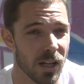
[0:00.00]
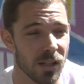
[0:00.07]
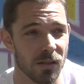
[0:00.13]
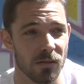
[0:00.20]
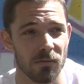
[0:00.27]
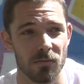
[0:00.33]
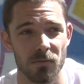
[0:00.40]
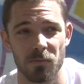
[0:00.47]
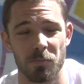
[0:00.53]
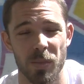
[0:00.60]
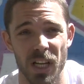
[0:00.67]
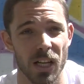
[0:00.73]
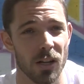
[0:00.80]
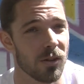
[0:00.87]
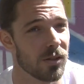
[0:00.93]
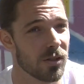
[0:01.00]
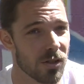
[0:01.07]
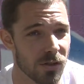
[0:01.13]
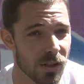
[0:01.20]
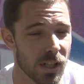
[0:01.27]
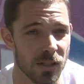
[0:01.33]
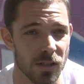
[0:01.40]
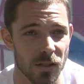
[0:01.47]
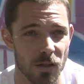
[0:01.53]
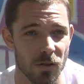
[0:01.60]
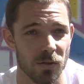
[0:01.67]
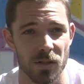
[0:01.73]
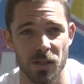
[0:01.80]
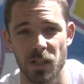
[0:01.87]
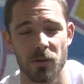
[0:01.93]
and being on the streets and
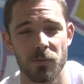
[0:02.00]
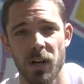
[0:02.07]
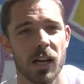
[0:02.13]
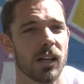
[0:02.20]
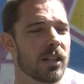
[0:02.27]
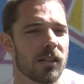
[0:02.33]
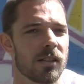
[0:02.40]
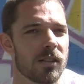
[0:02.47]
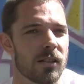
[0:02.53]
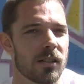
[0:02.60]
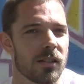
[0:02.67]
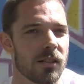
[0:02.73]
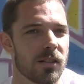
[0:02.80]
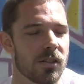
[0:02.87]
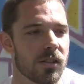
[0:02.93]
causing a ruckus.